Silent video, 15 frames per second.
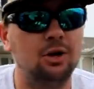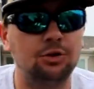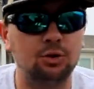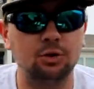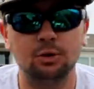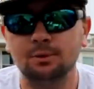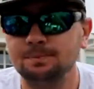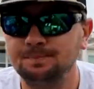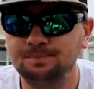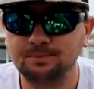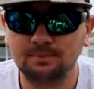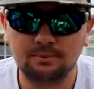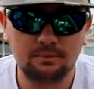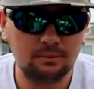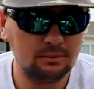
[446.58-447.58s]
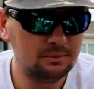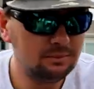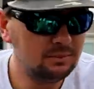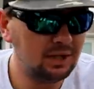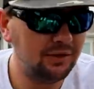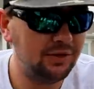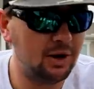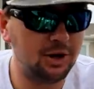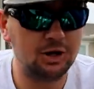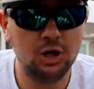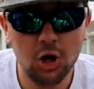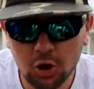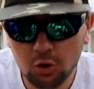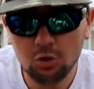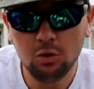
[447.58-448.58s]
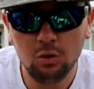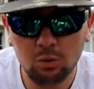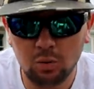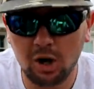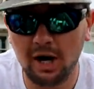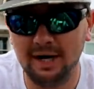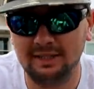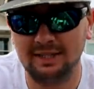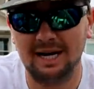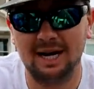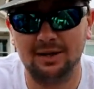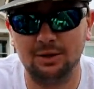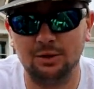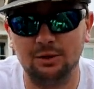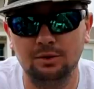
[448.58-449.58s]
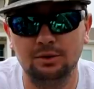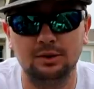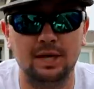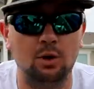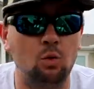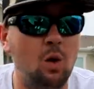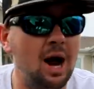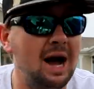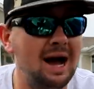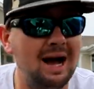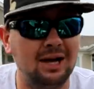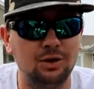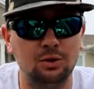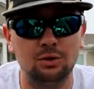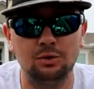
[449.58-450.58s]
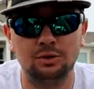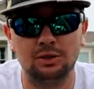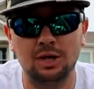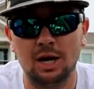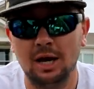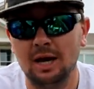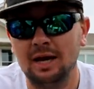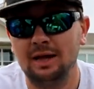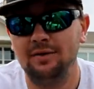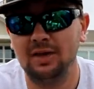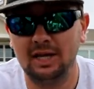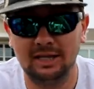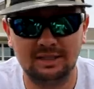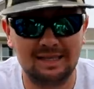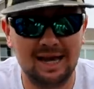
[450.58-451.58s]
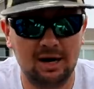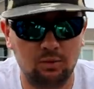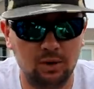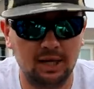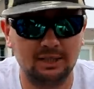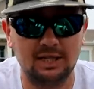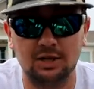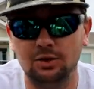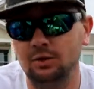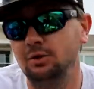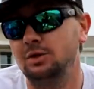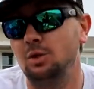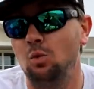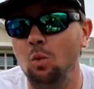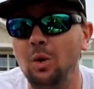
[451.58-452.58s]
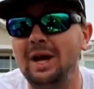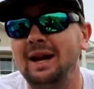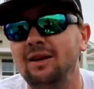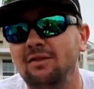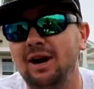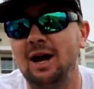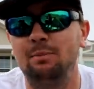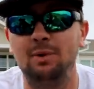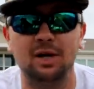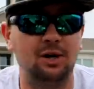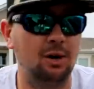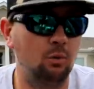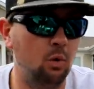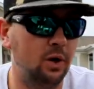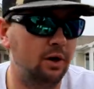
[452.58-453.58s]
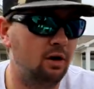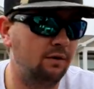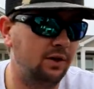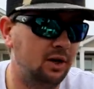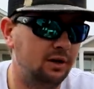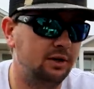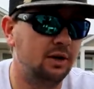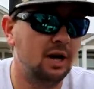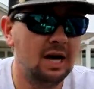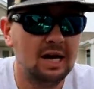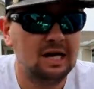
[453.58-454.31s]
y'all through the 2 rods that I used and why I used the exact rods I used and whenever I'd pick up one over the other.